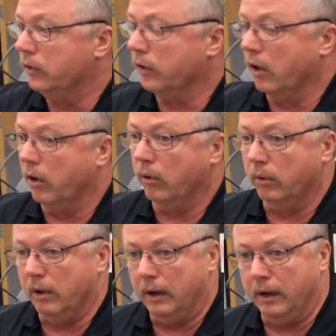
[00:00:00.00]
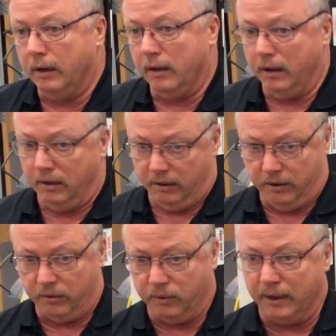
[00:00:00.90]
So,
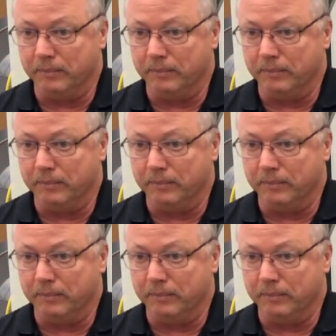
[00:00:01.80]
when